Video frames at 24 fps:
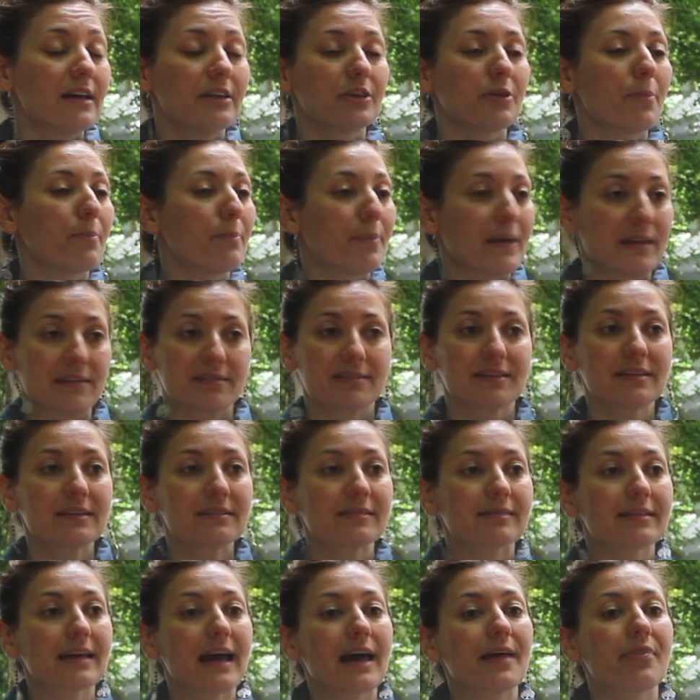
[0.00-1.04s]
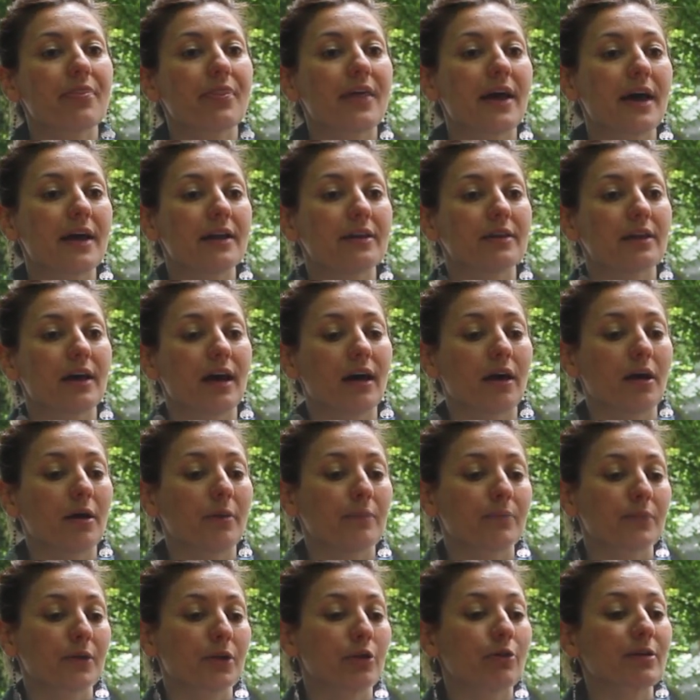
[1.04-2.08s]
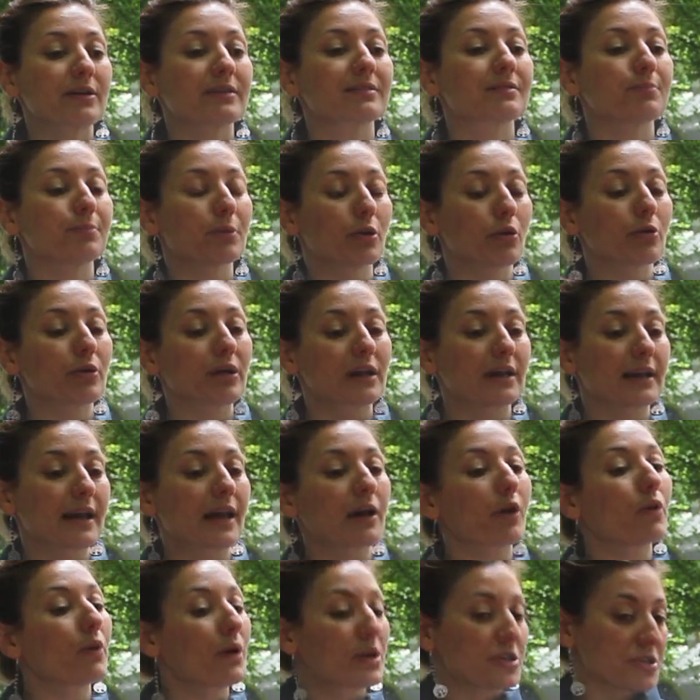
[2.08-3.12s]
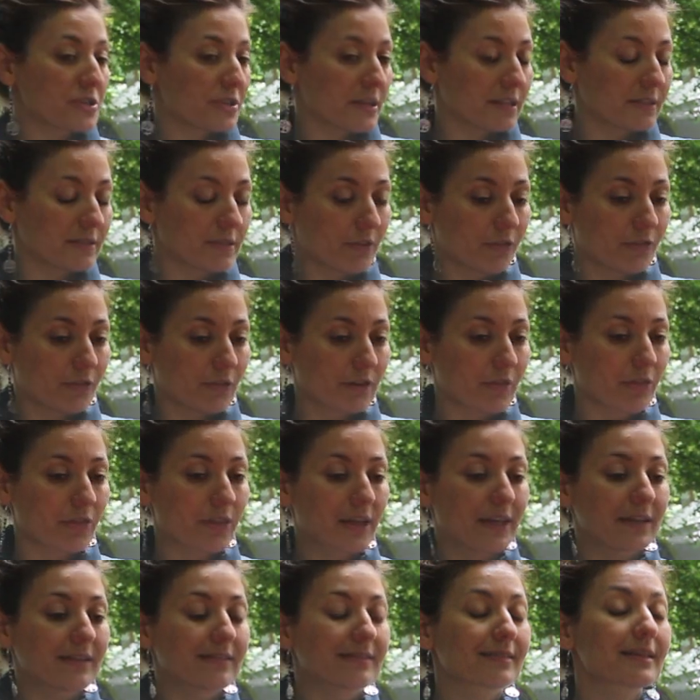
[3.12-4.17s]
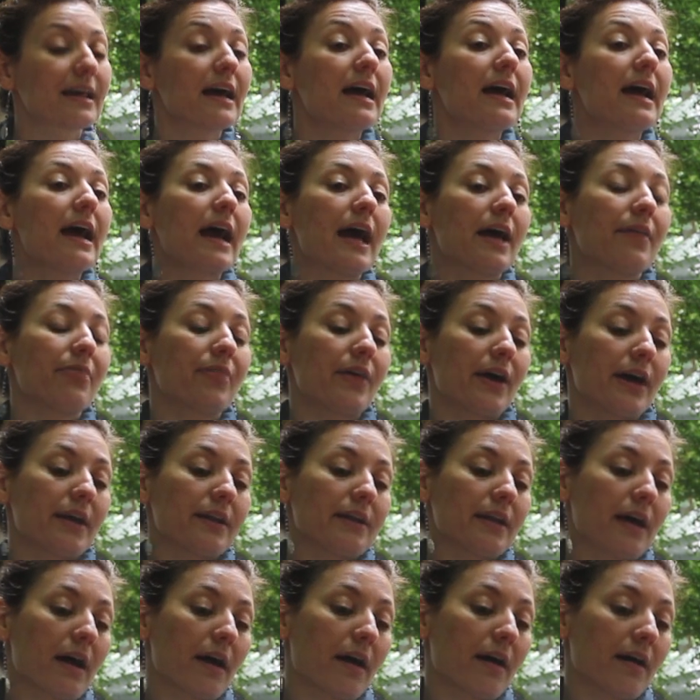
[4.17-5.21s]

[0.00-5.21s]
the basics, and then exploring and questioning different things. And then